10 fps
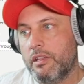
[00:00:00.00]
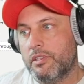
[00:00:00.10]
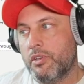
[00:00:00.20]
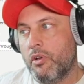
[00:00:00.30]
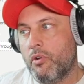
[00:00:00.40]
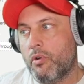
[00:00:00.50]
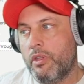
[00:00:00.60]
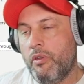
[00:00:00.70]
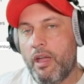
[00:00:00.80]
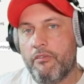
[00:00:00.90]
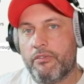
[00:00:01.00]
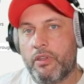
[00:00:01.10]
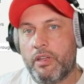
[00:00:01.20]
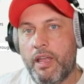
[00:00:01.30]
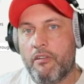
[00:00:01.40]
So you have
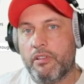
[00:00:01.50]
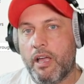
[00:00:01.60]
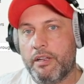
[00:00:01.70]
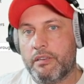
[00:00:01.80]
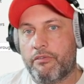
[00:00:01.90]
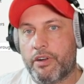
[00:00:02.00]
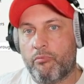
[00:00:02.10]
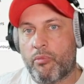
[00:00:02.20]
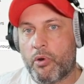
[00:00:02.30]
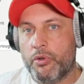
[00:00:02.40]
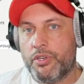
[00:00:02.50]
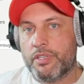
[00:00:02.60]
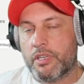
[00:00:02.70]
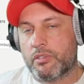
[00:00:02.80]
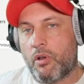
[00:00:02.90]
you can have a lot of different approaches as